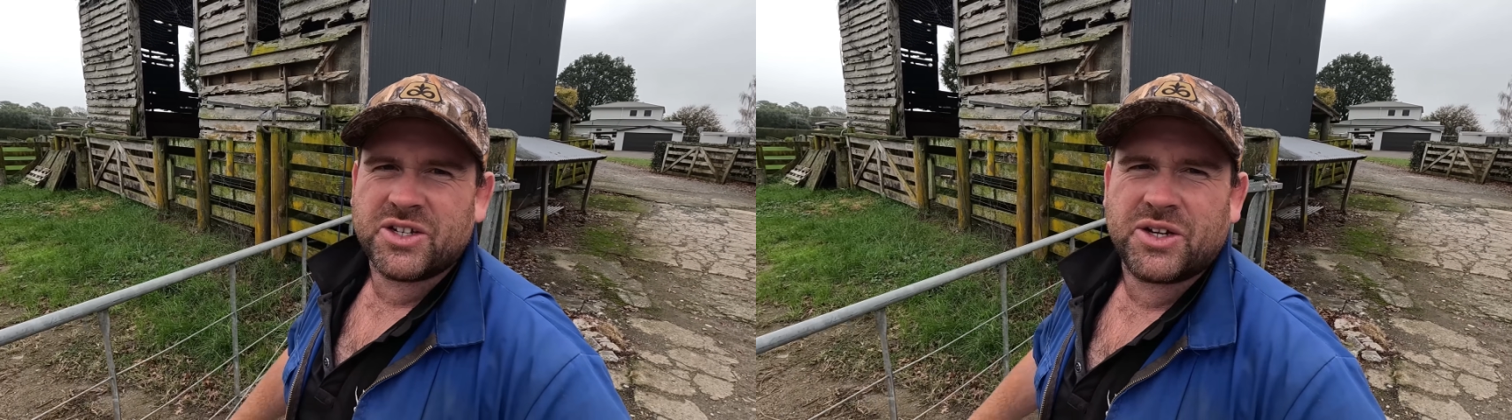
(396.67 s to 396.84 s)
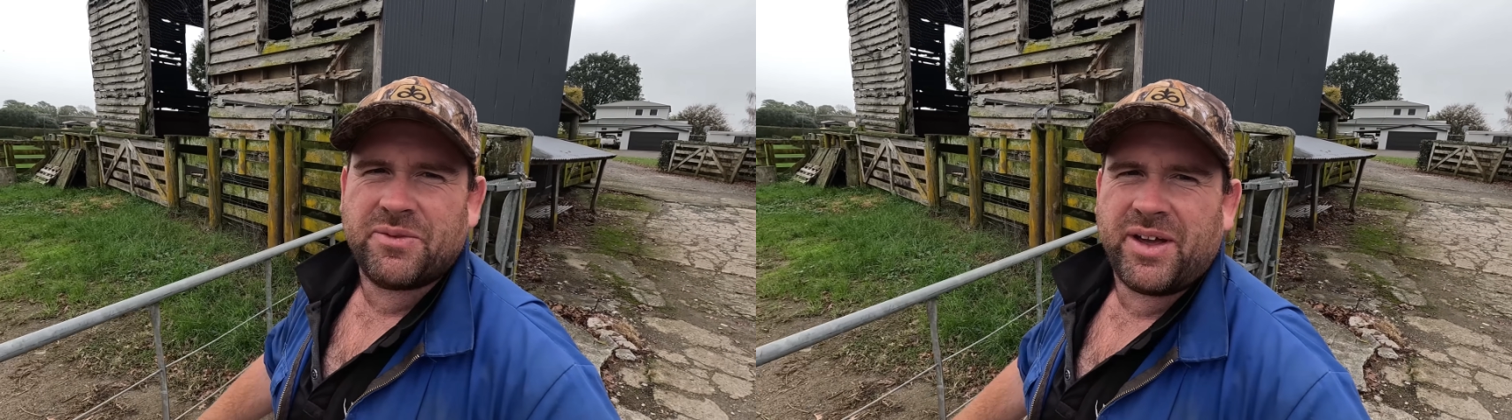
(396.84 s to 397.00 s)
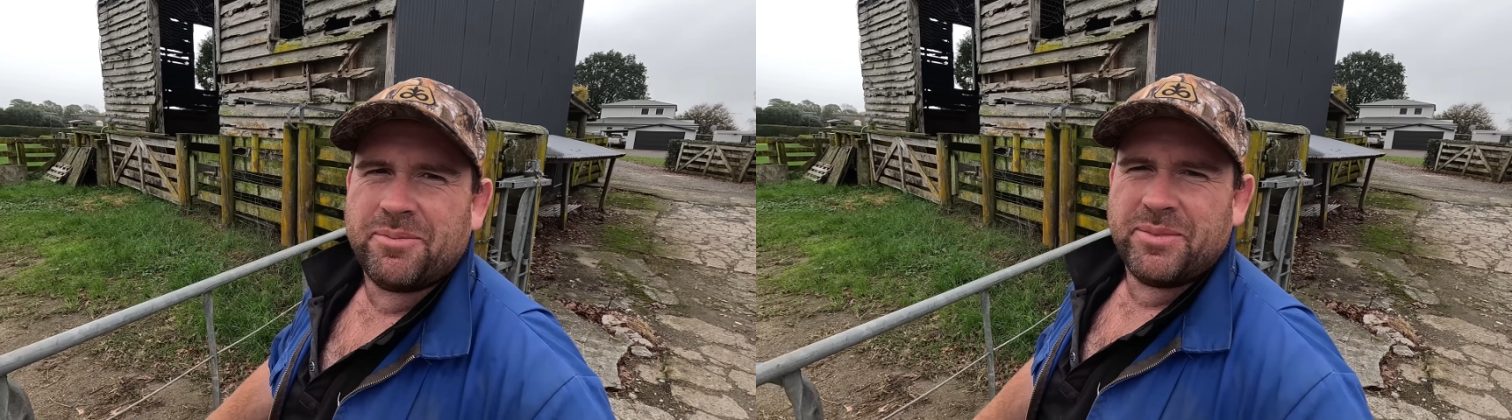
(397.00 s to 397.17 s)
because
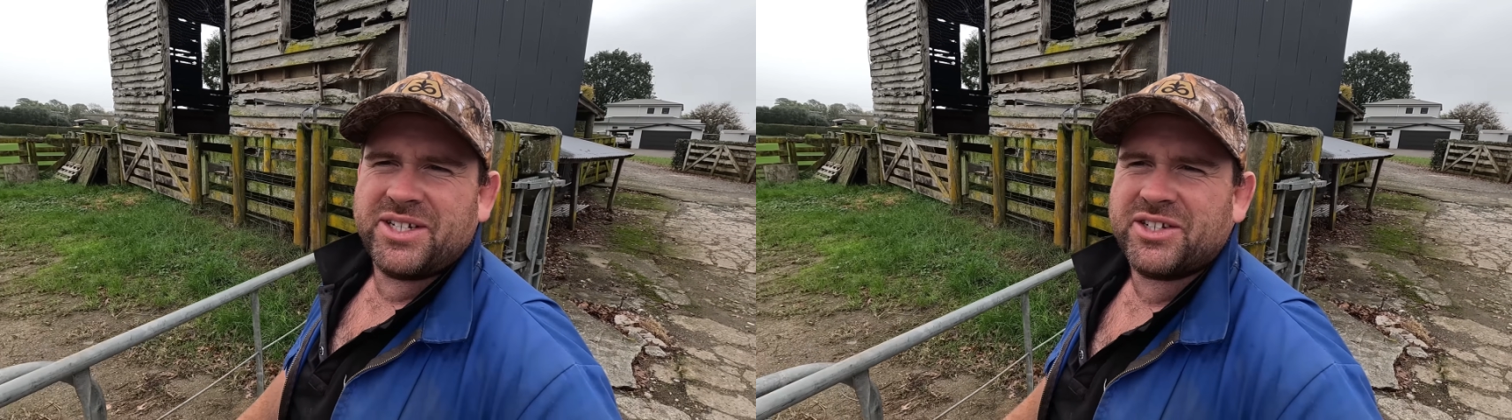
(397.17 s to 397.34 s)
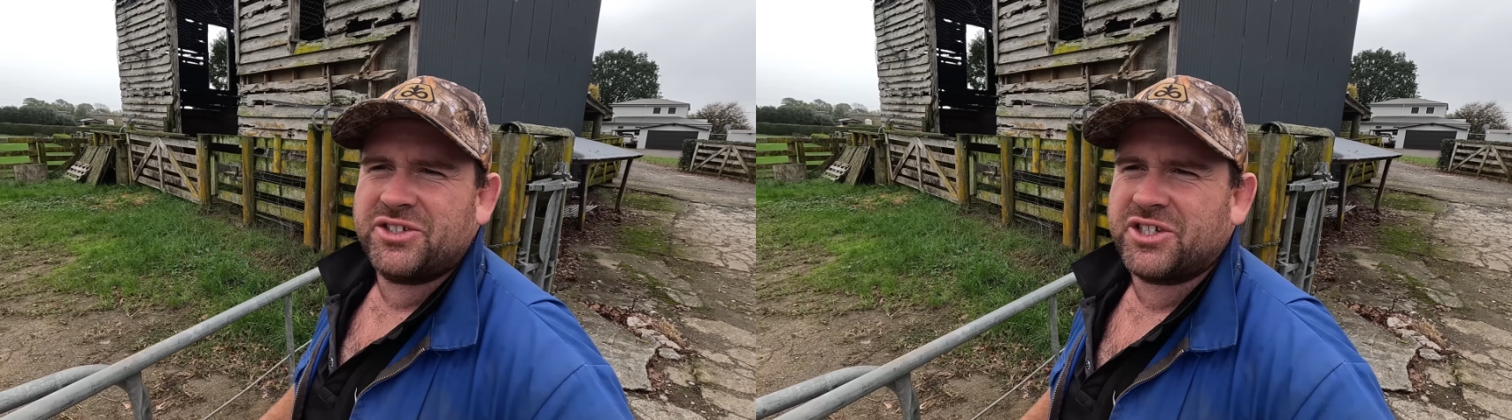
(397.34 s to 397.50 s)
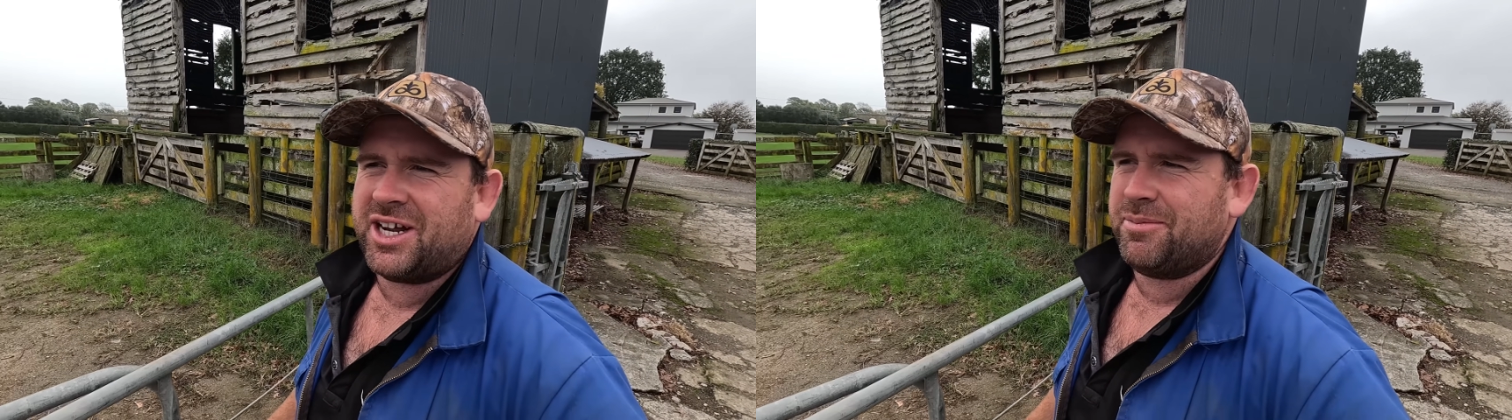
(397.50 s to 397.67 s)
I've had a
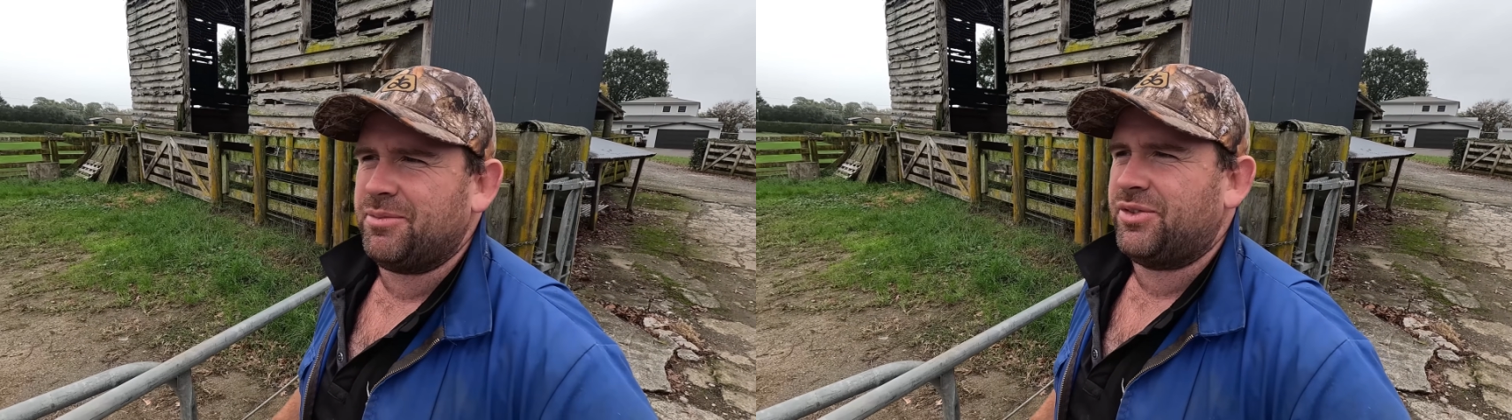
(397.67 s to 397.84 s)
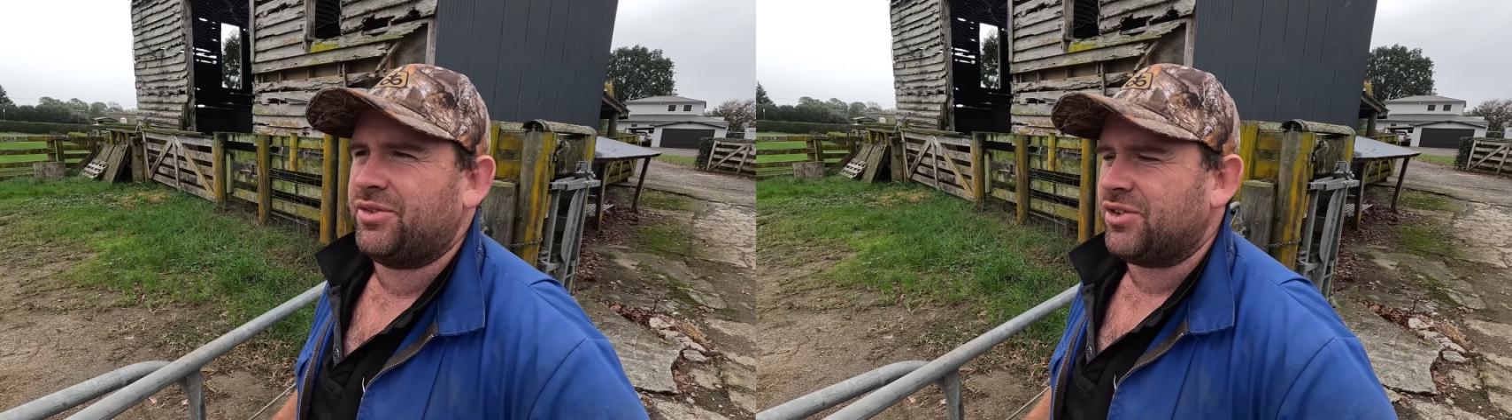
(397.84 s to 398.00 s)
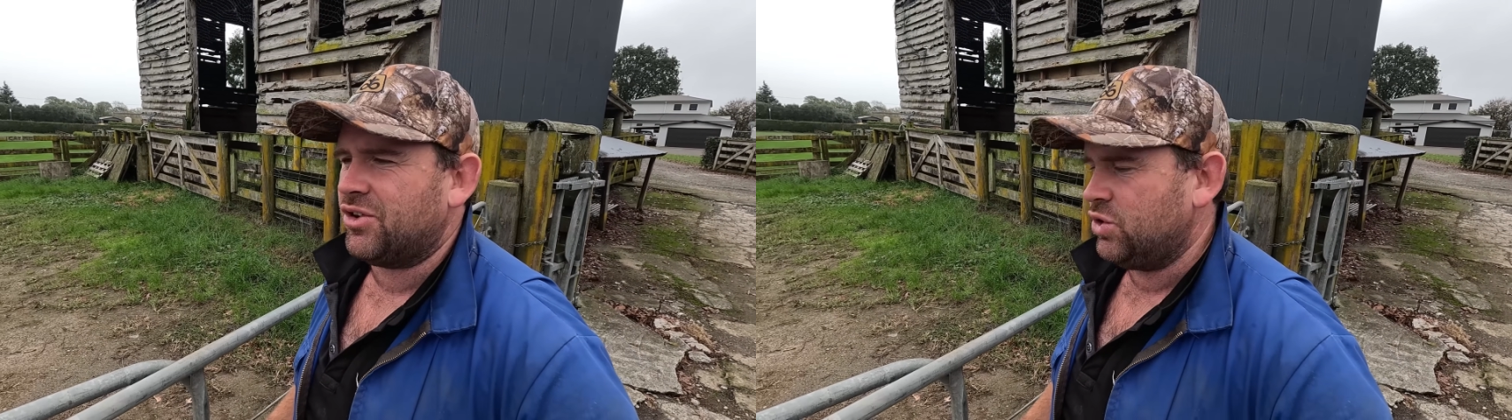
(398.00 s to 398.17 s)
message come
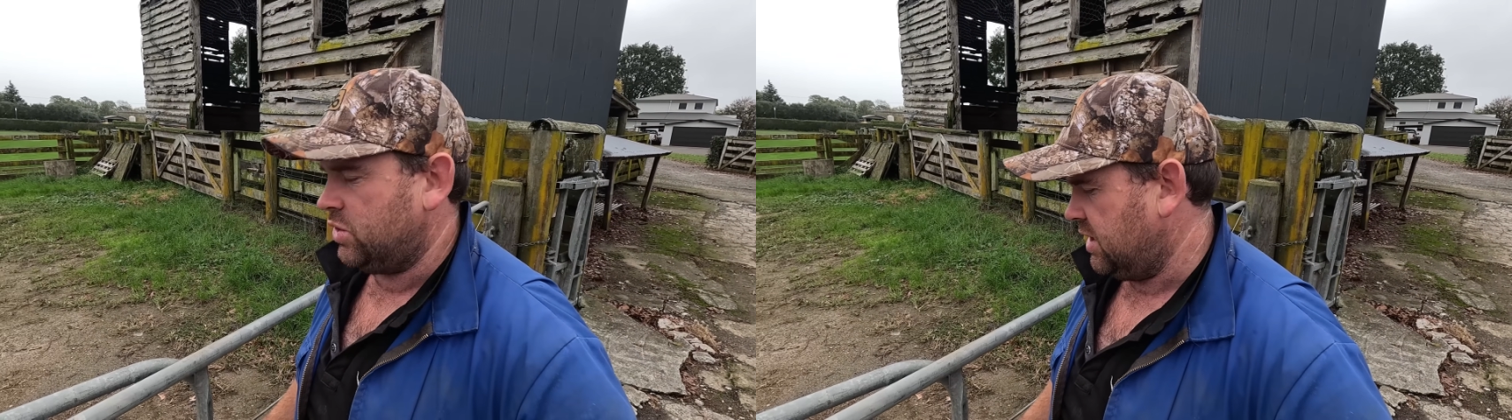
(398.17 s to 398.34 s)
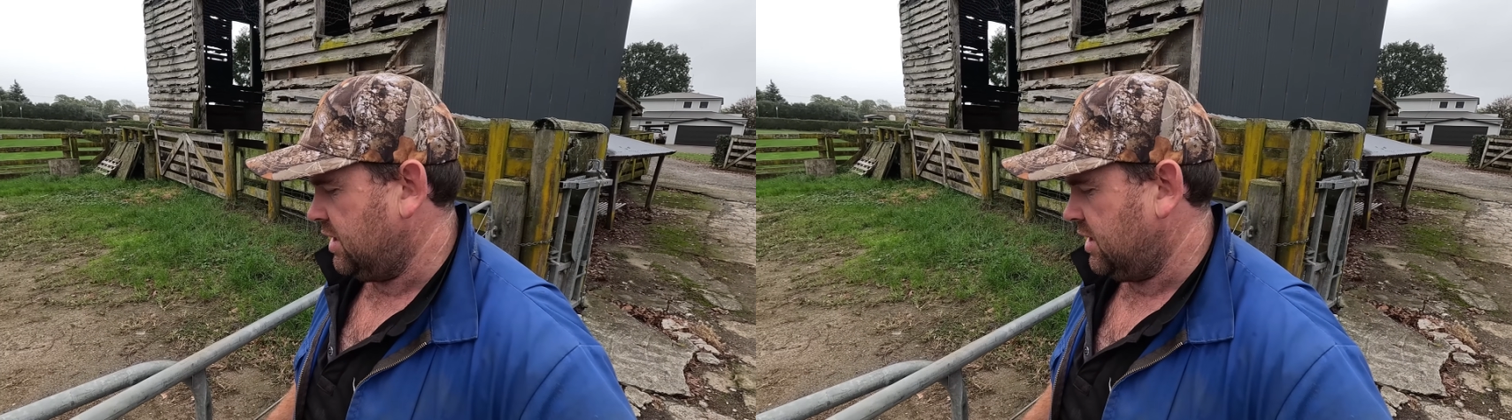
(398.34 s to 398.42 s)
through